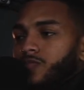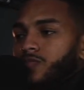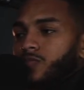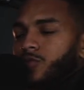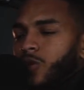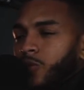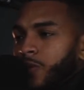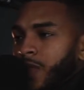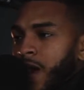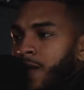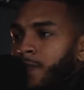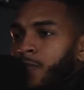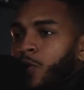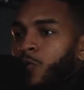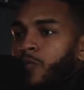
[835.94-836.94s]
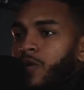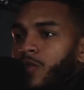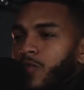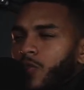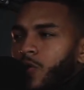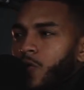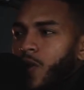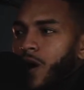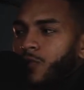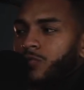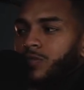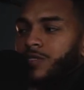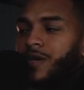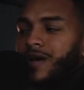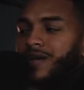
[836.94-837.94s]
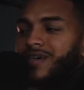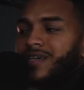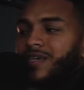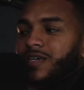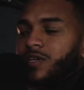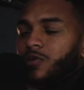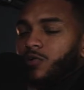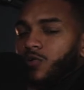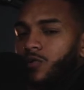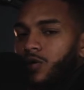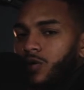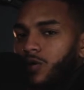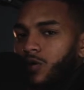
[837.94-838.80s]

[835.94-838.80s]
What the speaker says: So in that moment, though I was not healed,